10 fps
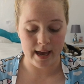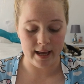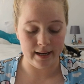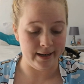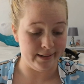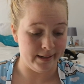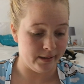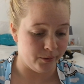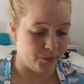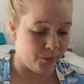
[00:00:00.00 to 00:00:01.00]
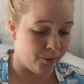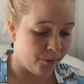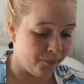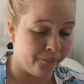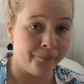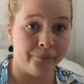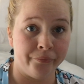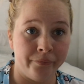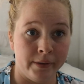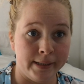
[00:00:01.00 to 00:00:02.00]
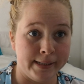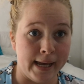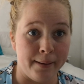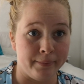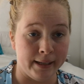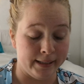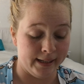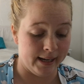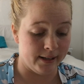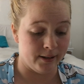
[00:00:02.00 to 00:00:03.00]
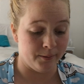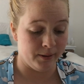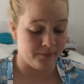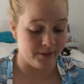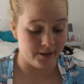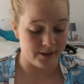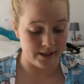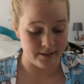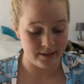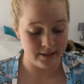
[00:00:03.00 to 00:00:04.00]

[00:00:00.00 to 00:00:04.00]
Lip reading: latex or something. I don't know, we'll figure it out.